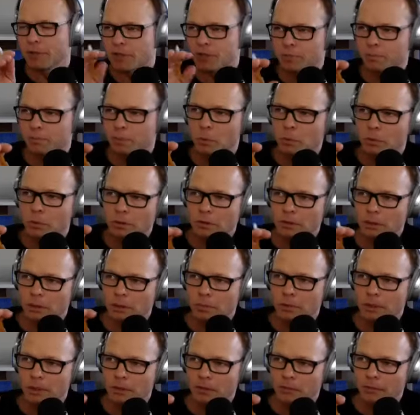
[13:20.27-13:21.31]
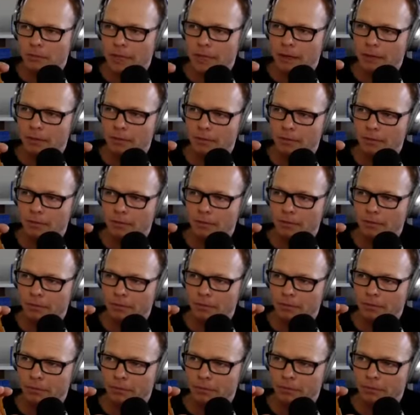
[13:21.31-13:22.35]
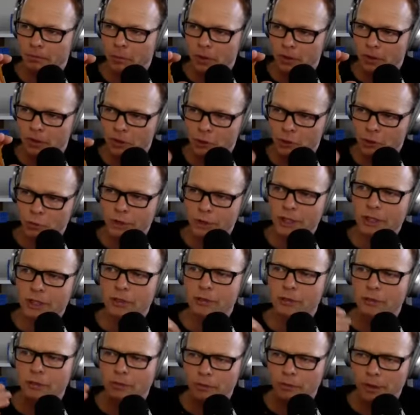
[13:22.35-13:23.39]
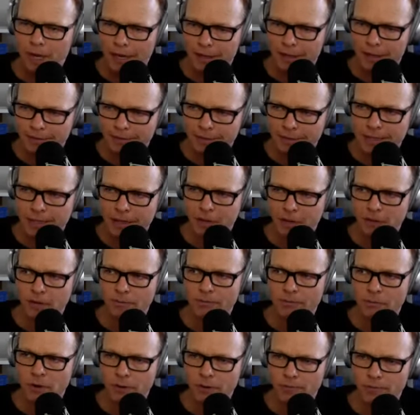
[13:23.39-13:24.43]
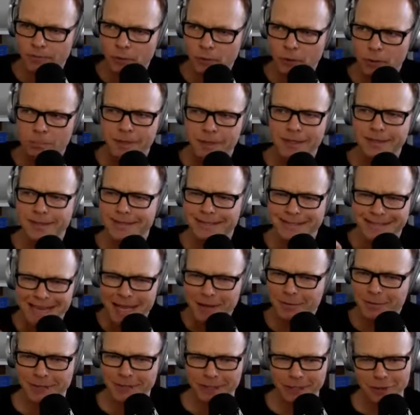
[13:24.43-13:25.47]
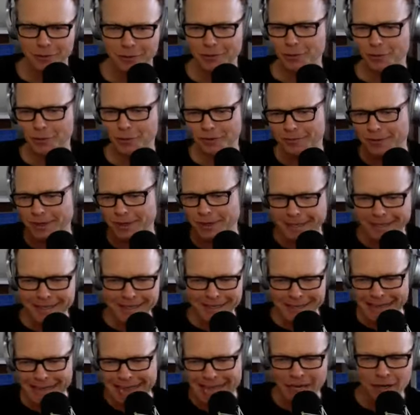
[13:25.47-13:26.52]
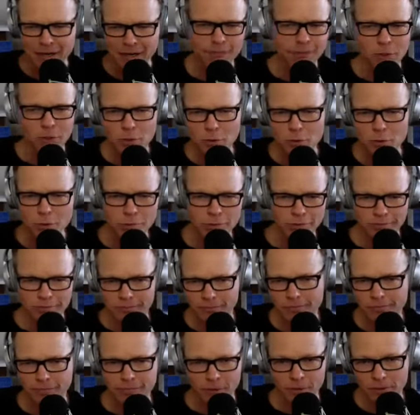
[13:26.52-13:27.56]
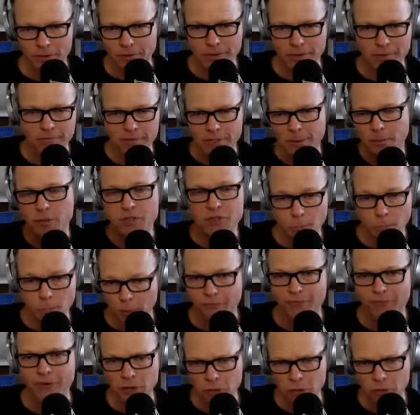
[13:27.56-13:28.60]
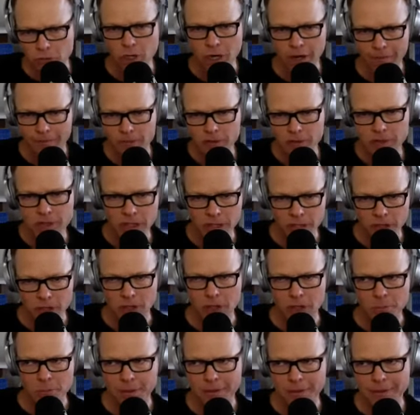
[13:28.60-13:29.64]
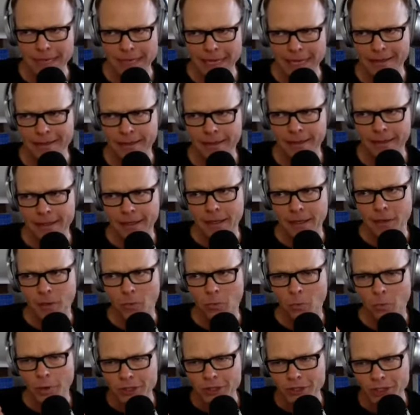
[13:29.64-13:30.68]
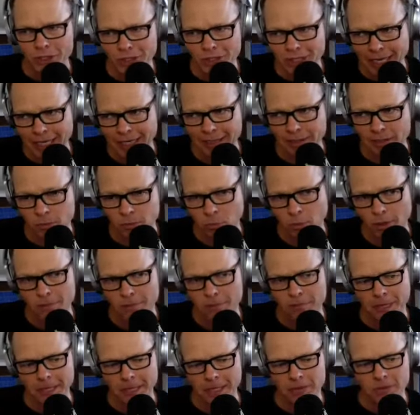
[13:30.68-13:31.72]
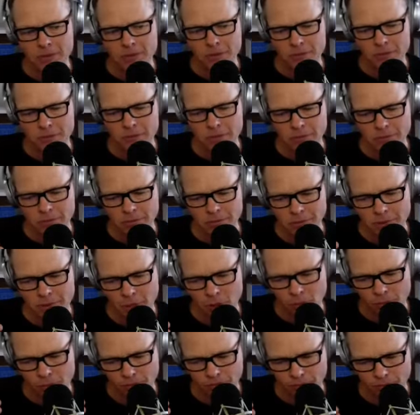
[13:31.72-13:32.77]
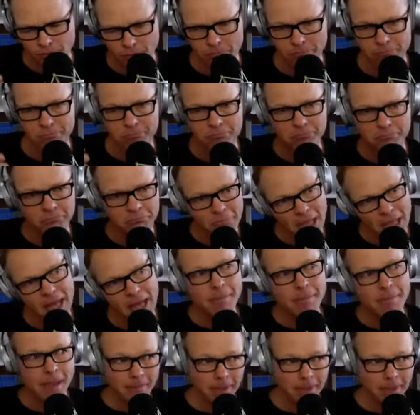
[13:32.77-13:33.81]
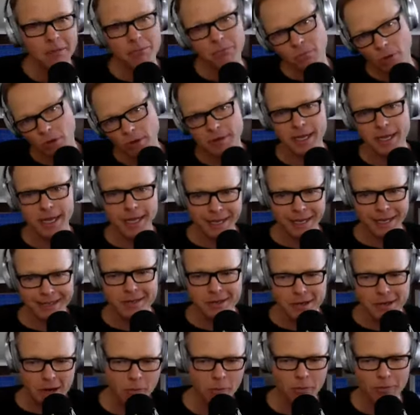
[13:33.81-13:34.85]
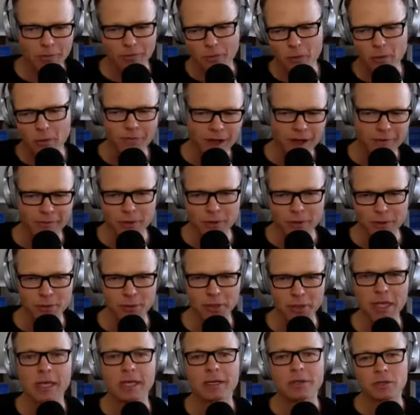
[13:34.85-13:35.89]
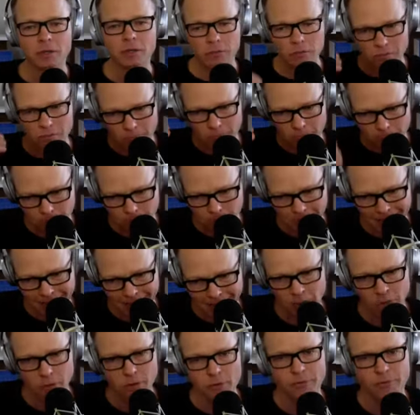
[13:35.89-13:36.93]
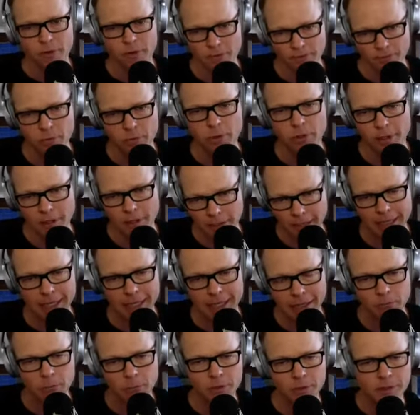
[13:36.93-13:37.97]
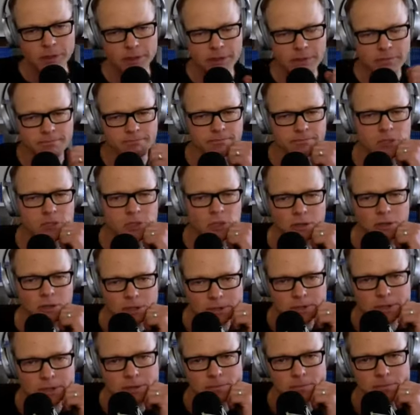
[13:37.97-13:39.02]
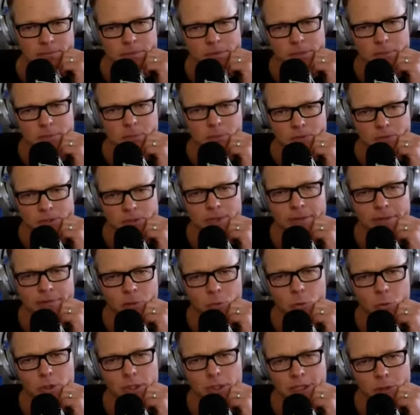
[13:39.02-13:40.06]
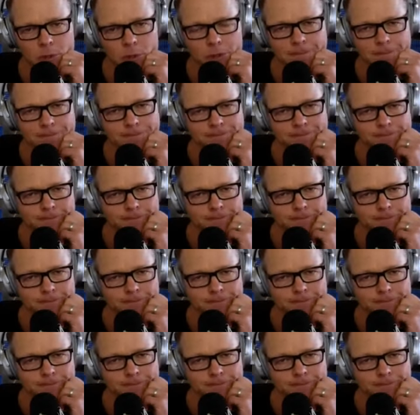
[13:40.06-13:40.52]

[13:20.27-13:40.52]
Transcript: explore a little bit around the, what triggered you guys to get on the front foot because it sounds like you'd sort of had a few very somewhat superficial conversations, but then what changed? What made you go from eh, maybe one day, you know, or four or five years away to getting on your front foot and, and, and really starting to to put some heavy work into it?